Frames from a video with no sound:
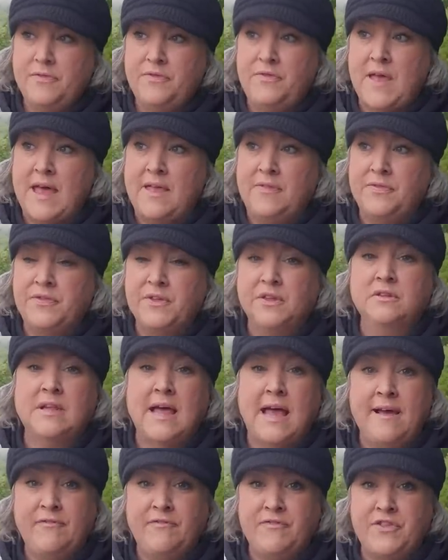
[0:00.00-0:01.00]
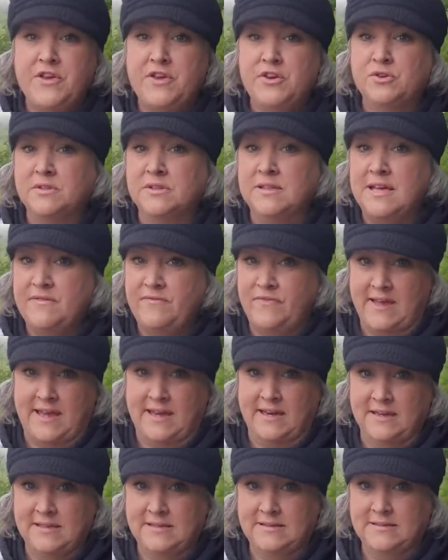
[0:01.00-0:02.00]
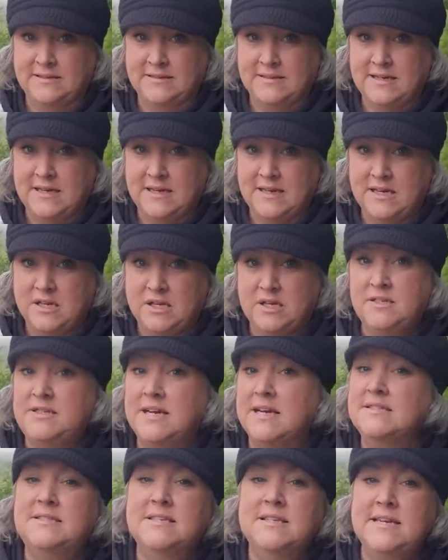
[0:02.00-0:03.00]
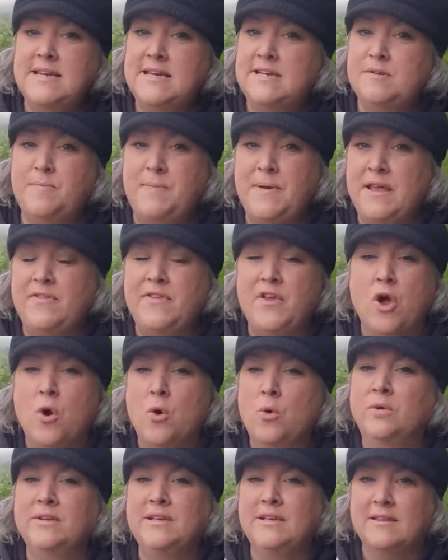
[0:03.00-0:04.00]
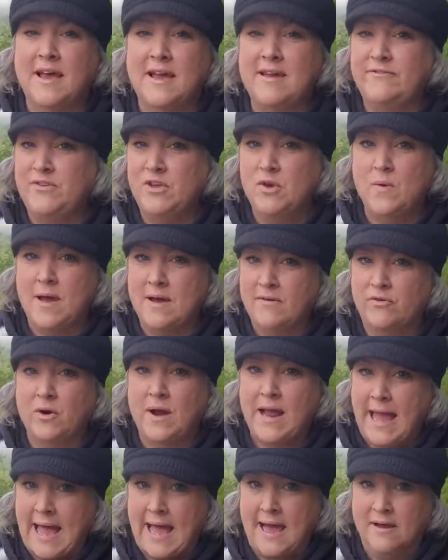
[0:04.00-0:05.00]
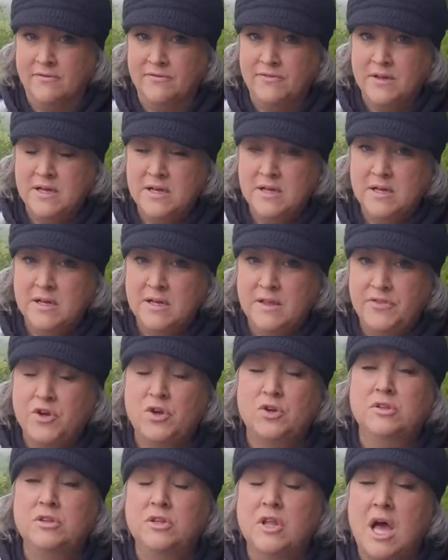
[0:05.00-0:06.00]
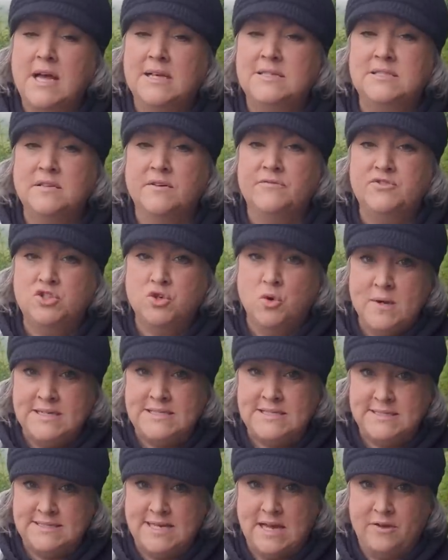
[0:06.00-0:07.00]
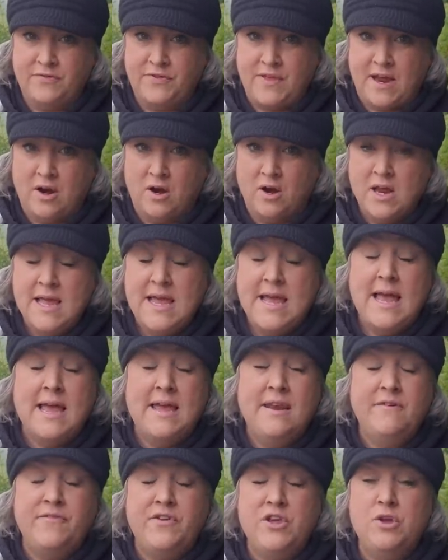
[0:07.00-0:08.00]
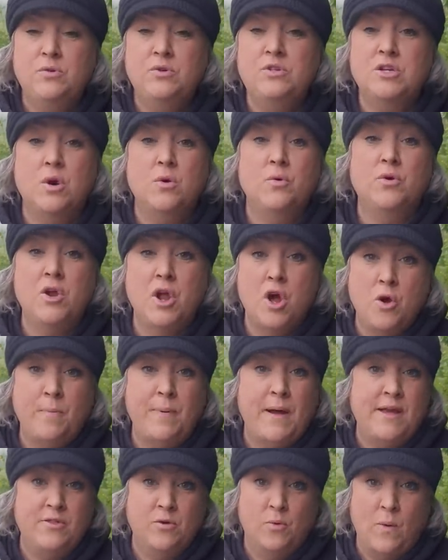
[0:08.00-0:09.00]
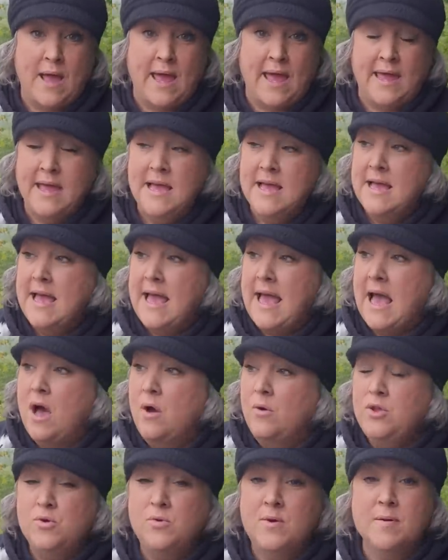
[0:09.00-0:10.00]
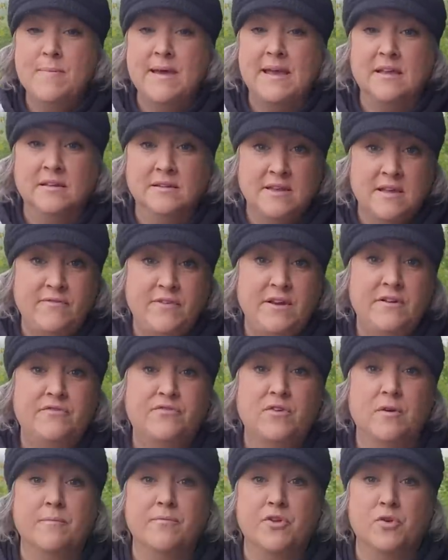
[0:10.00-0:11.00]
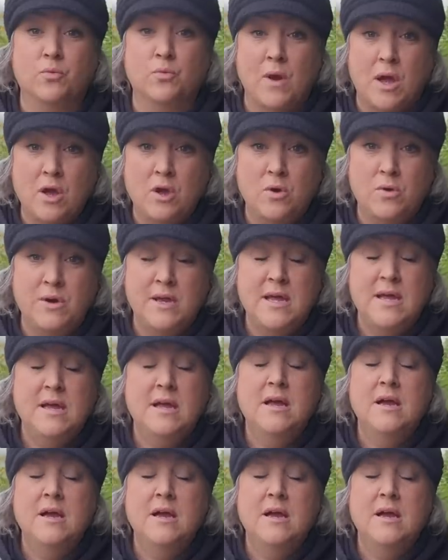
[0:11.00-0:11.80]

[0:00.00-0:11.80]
that the life that you're living doesn't need to be the only life you ever have. There are lots of choices out there. And if you don't know, by the way, how you can make a living from the road,